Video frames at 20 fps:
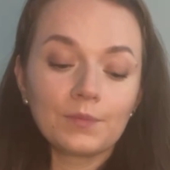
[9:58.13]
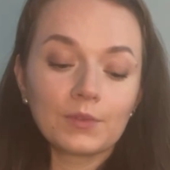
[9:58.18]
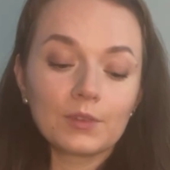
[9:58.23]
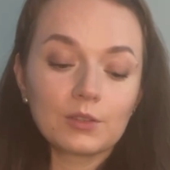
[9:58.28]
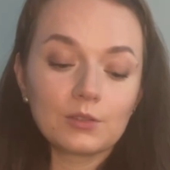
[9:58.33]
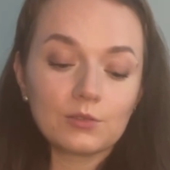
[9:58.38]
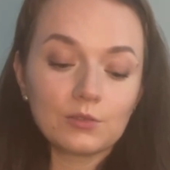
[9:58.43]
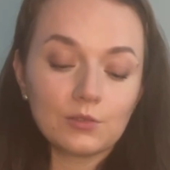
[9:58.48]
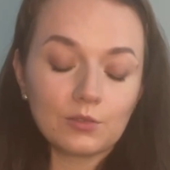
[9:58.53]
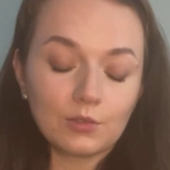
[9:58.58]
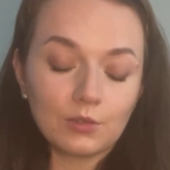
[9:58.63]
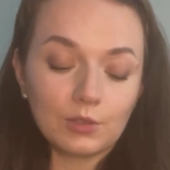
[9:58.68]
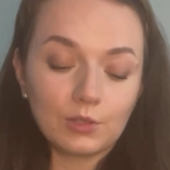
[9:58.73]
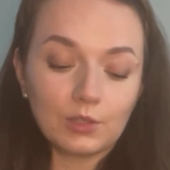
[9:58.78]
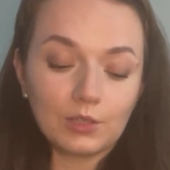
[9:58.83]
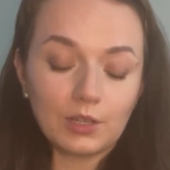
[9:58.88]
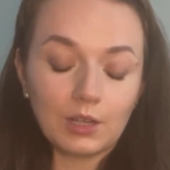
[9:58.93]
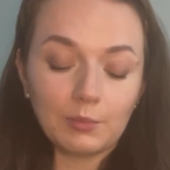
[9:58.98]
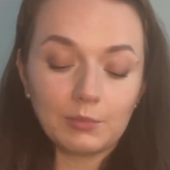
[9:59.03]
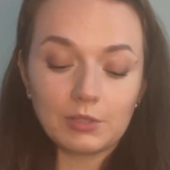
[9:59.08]
So
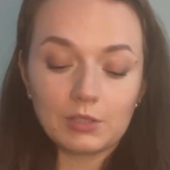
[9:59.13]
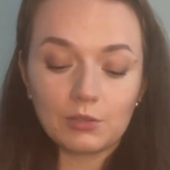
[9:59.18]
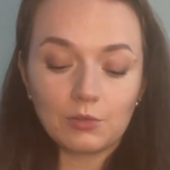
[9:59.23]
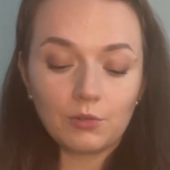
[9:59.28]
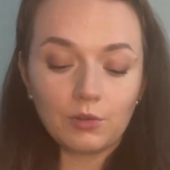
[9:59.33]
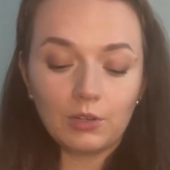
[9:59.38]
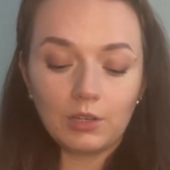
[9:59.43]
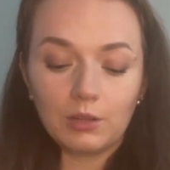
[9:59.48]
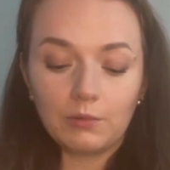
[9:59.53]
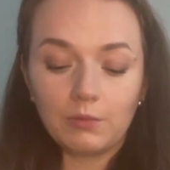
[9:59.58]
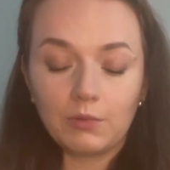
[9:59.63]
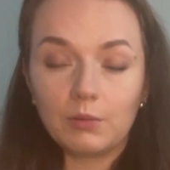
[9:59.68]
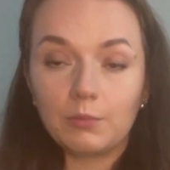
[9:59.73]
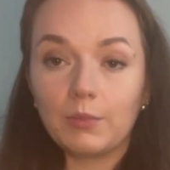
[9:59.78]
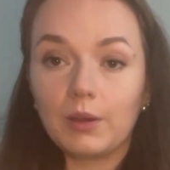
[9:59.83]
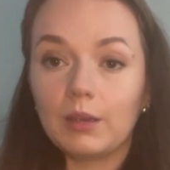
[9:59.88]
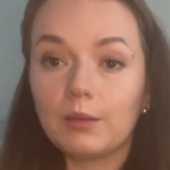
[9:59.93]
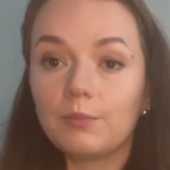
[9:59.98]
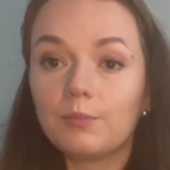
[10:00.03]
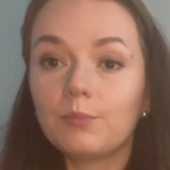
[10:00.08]
I'm just going with
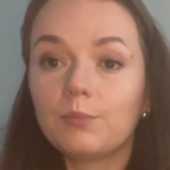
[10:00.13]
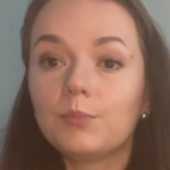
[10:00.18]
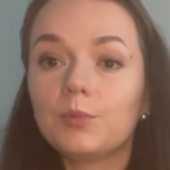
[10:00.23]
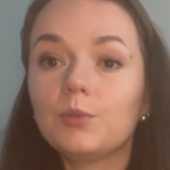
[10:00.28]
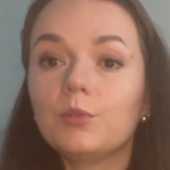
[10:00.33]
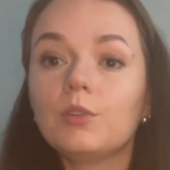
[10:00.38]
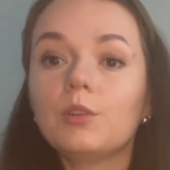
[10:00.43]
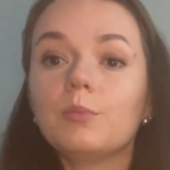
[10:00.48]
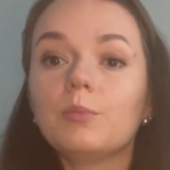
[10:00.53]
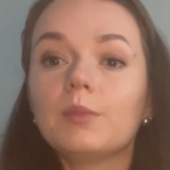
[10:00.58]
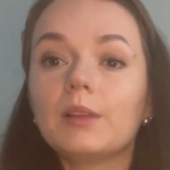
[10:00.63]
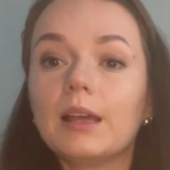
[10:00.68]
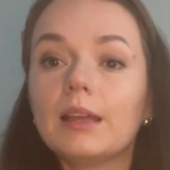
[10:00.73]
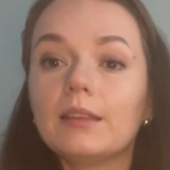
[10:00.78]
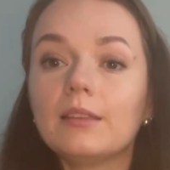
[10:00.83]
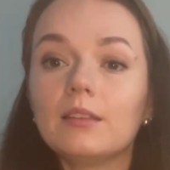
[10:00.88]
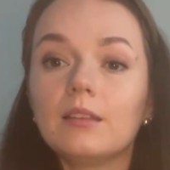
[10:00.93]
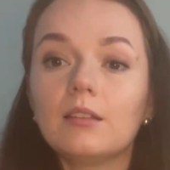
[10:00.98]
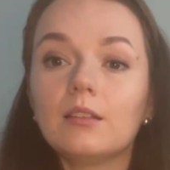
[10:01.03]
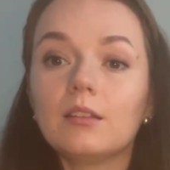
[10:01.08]
my beauty
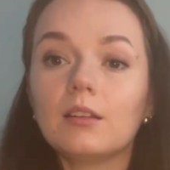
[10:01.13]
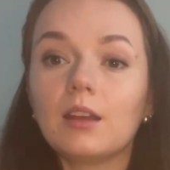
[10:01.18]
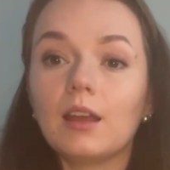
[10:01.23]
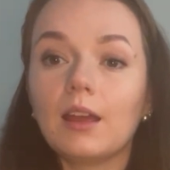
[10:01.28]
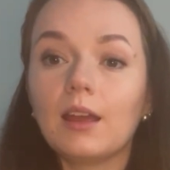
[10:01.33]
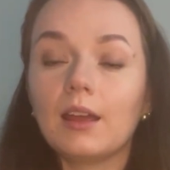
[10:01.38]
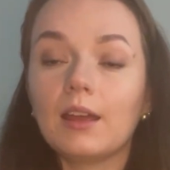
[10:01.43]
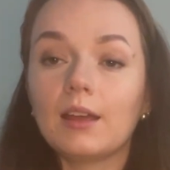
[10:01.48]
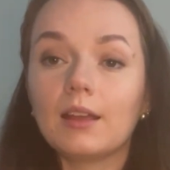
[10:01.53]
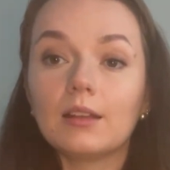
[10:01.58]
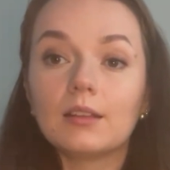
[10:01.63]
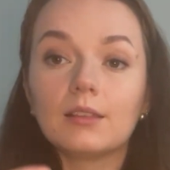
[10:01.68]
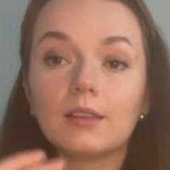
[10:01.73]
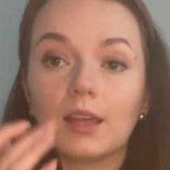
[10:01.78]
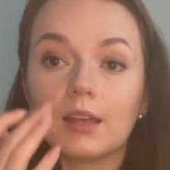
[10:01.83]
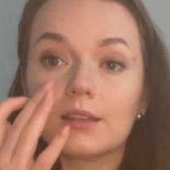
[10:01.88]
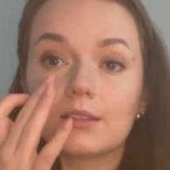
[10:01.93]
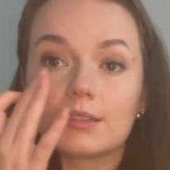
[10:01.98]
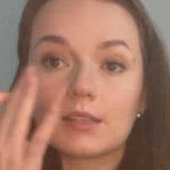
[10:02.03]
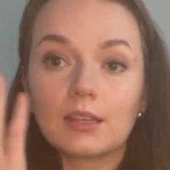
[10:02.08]
blender and
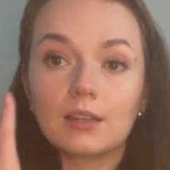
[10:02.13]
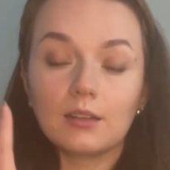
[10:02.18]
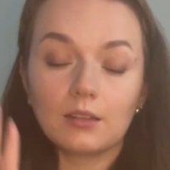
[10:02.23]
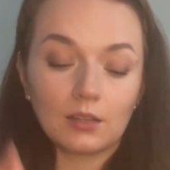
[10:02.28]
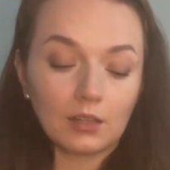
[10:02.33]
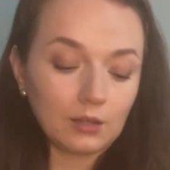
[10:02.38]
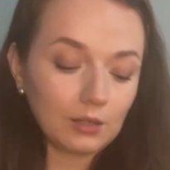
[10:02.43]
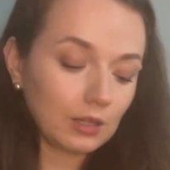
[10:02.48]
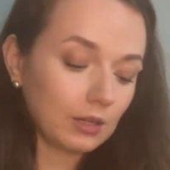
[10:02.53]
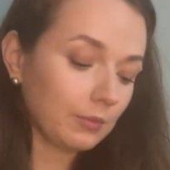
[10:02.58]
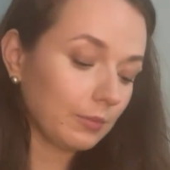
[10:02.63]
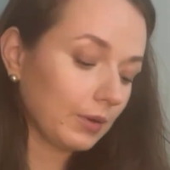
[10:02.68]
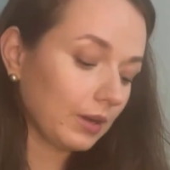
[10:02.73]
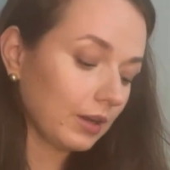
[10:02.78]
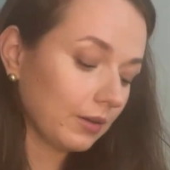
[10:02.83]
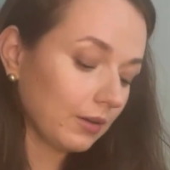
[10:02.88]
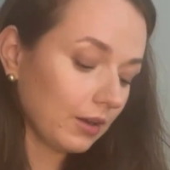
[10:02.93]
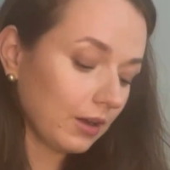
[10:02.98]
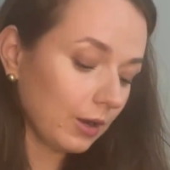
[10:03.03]
then set it under my